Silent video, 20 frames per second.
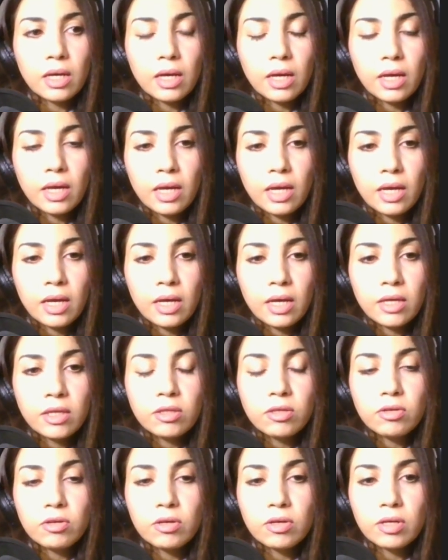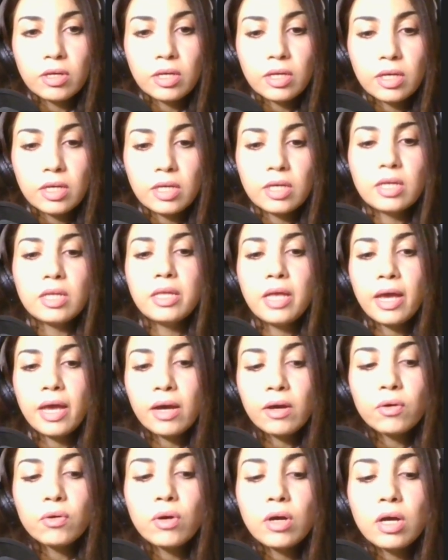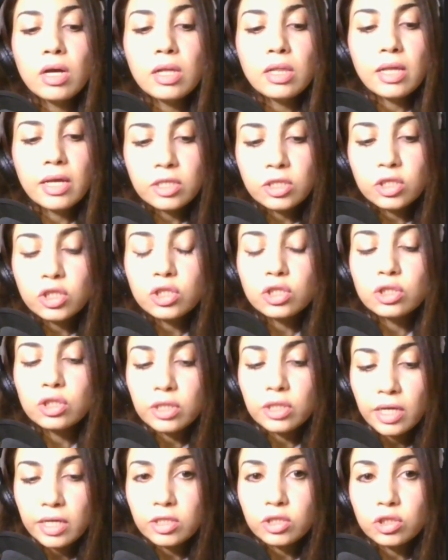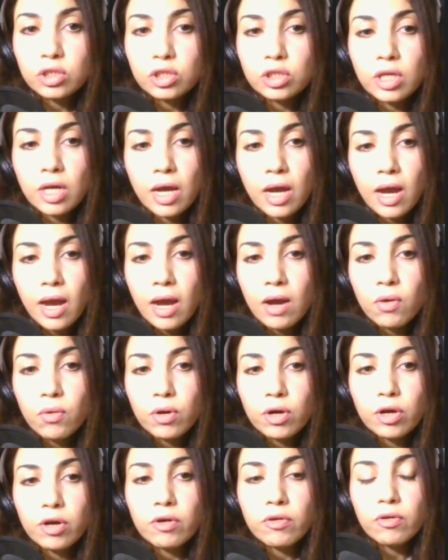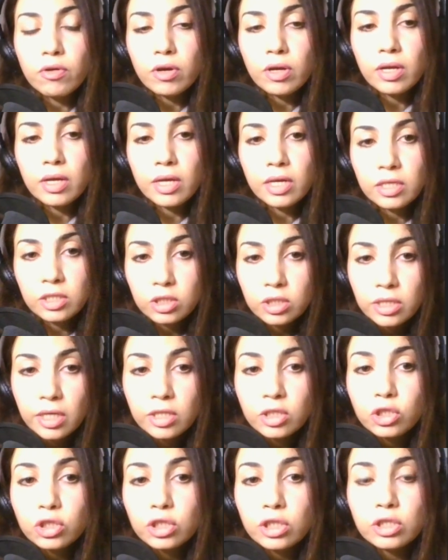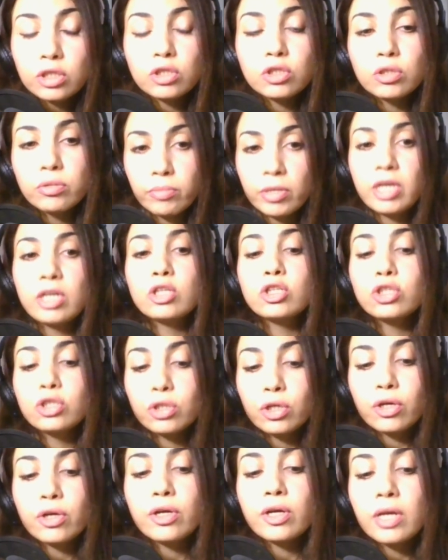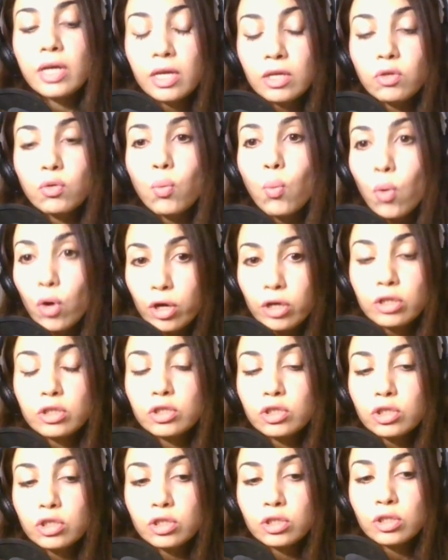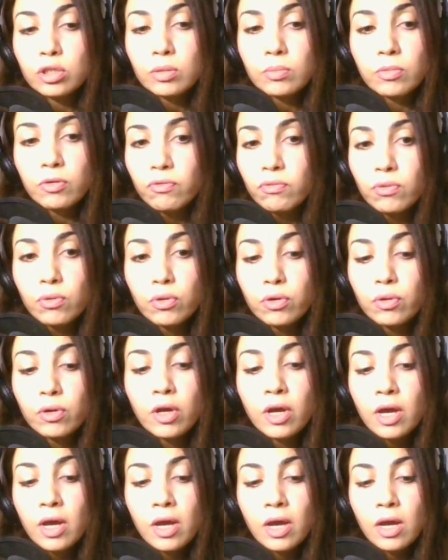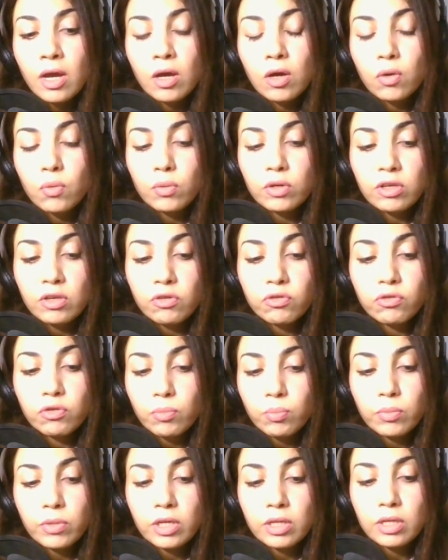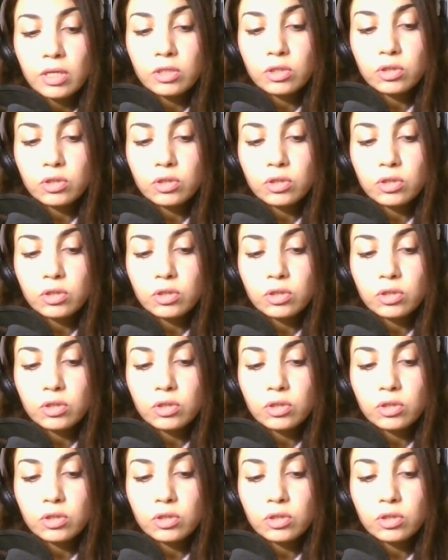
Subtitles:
and now let's test our extension to make sure it works before we submit it.